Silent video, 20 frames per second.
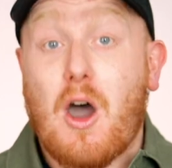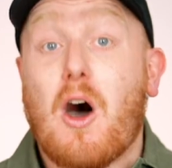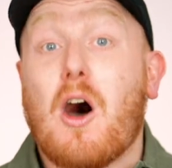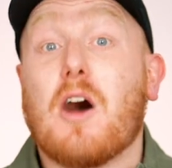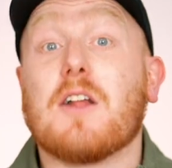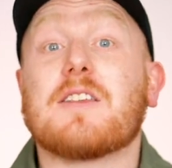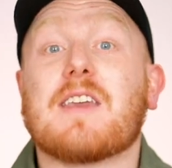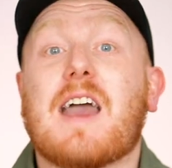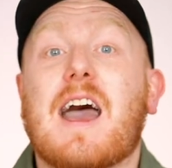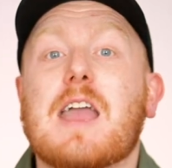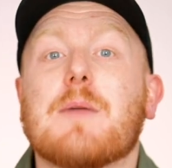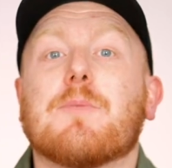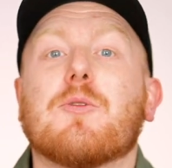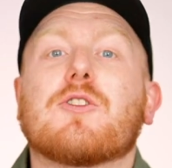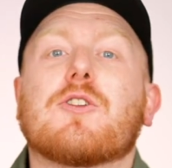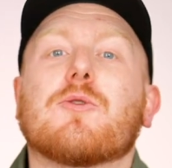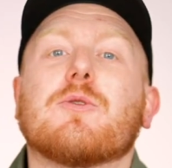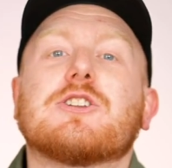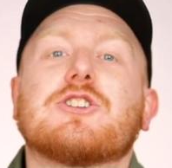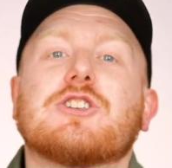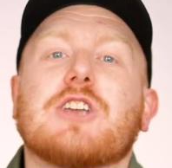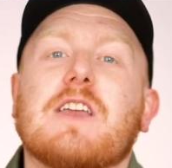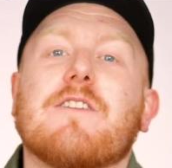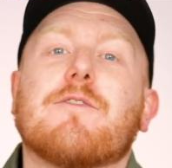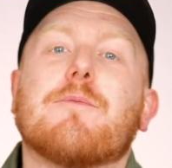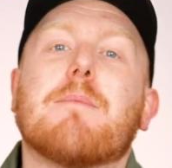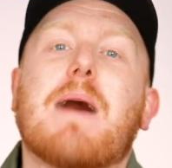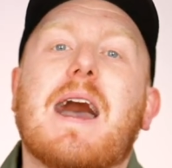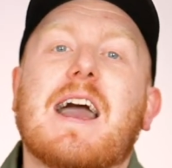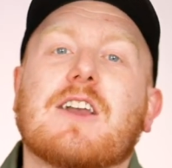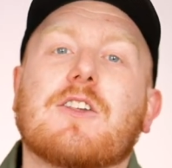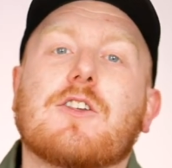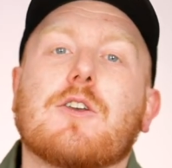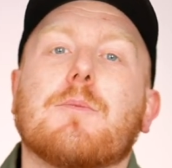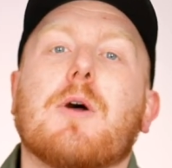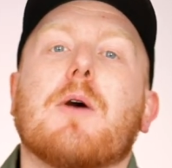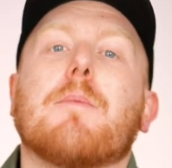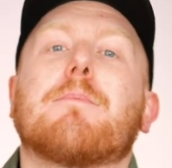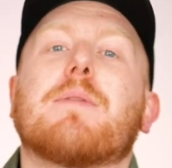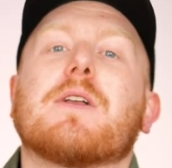aren't able to achieve
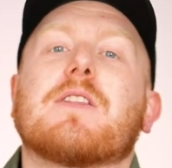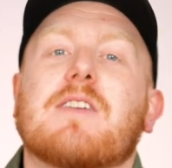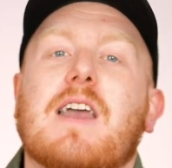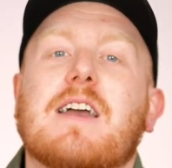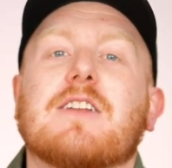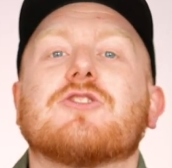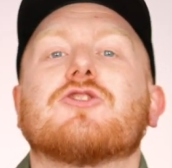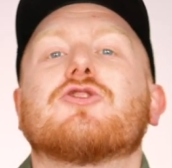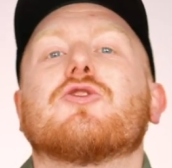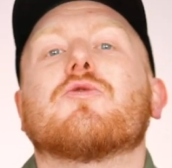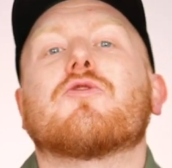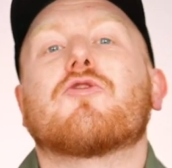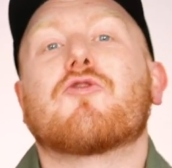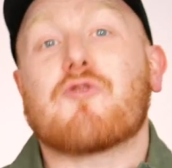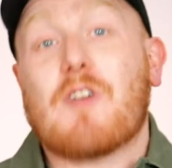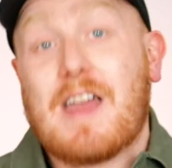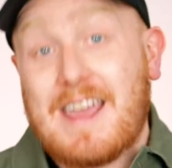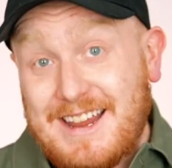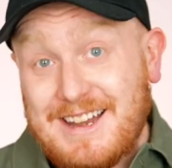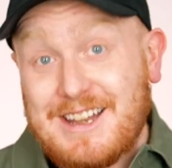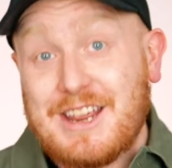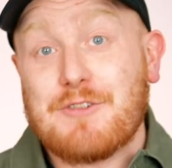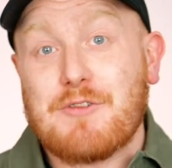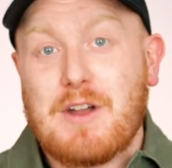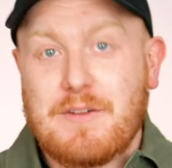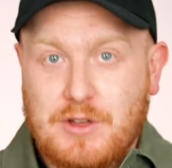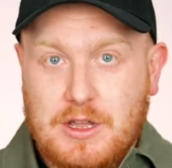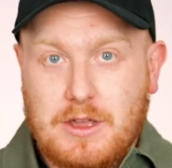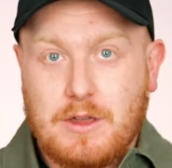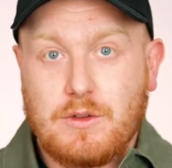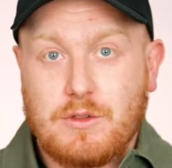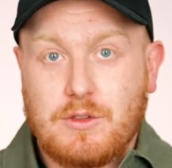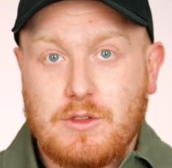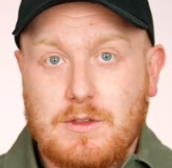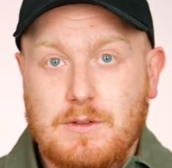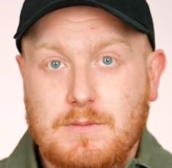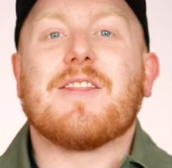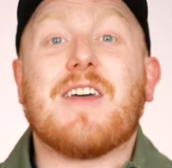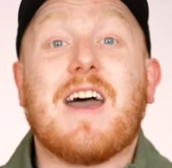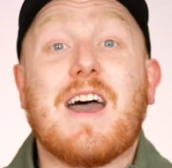maximum potential trading revenues.
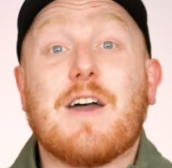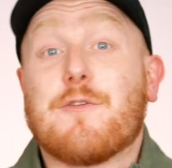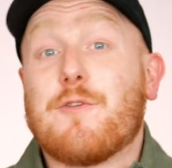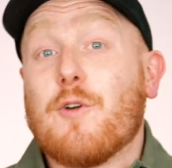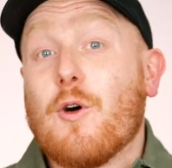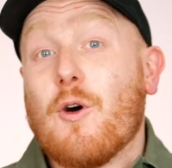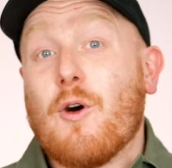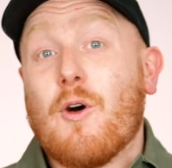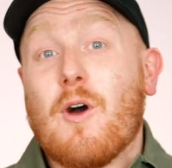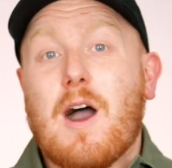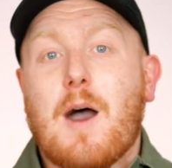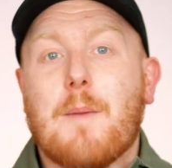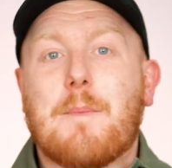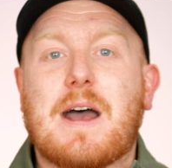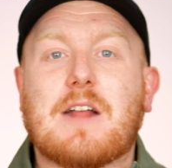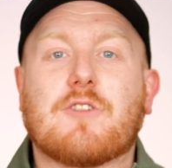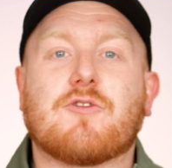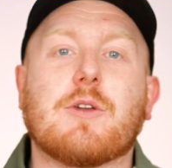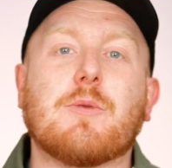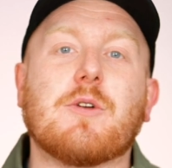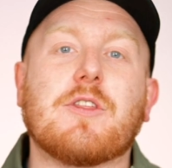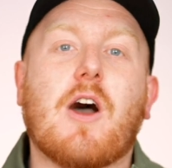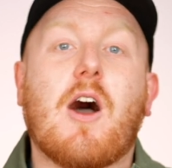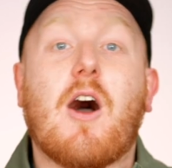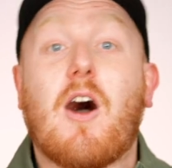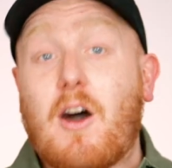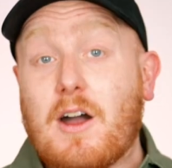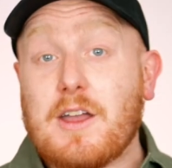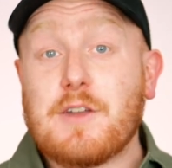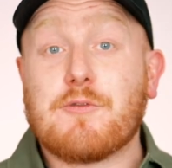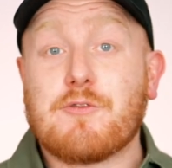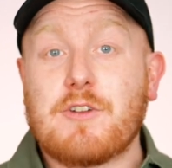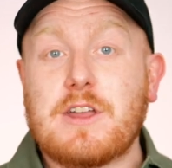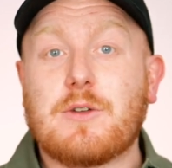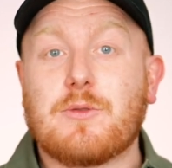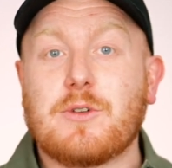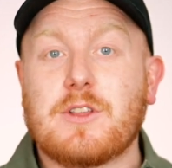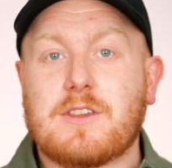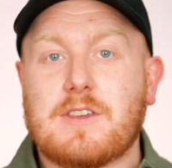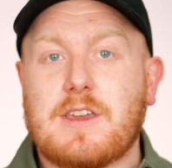Therefore, a battery with a high
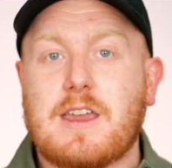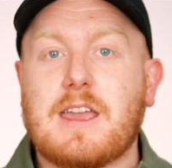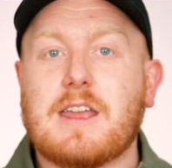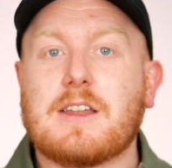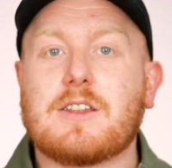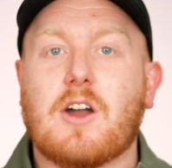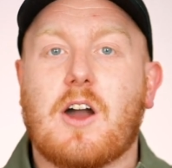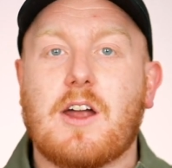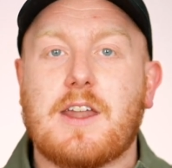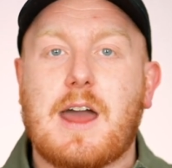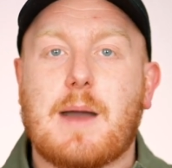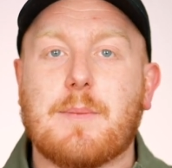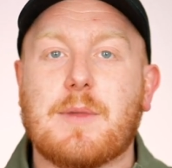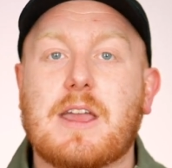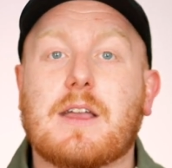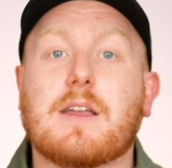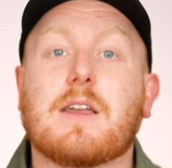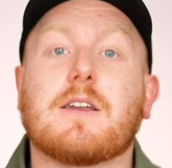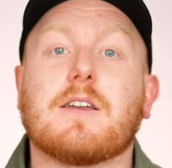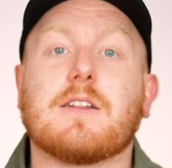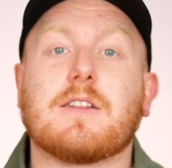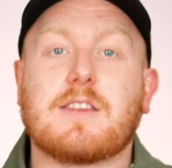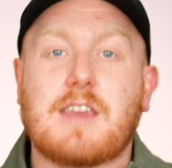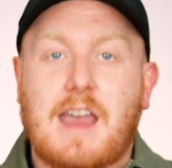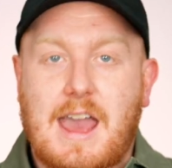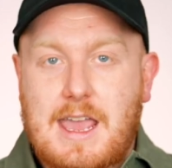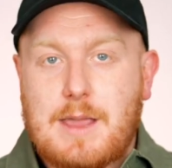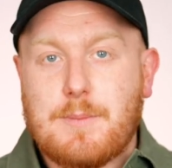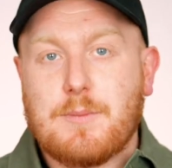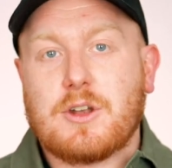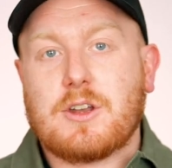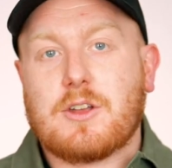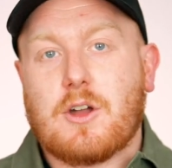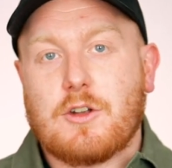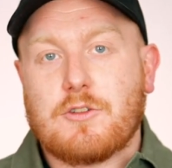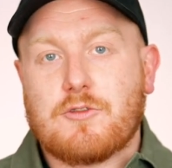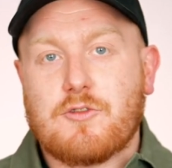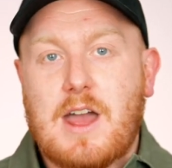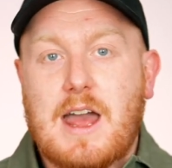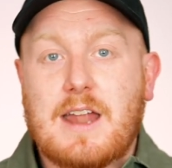frequency dynamic containment
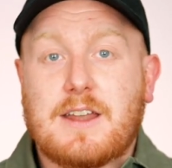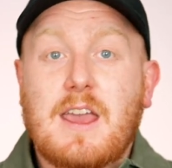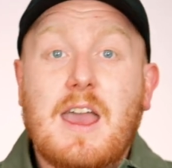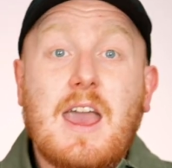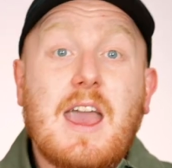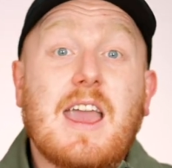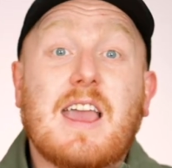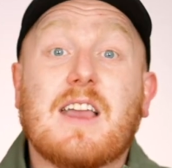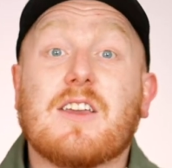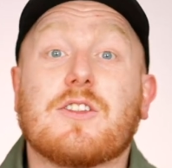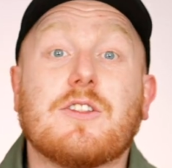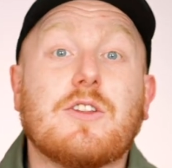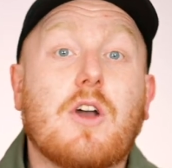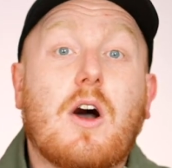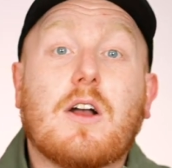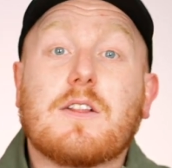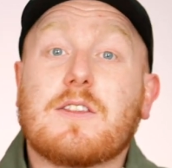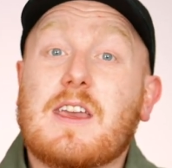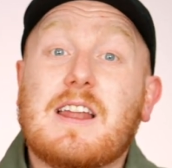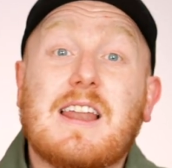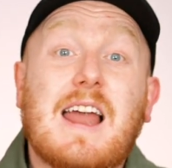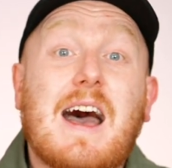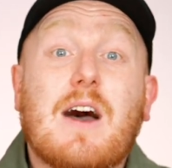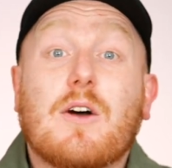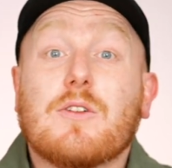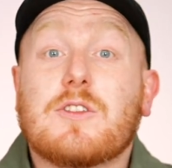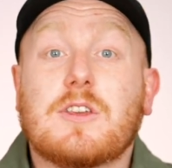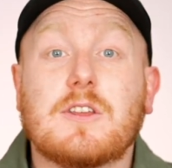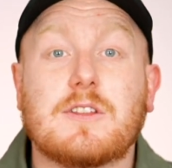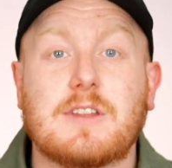contract is not allowed to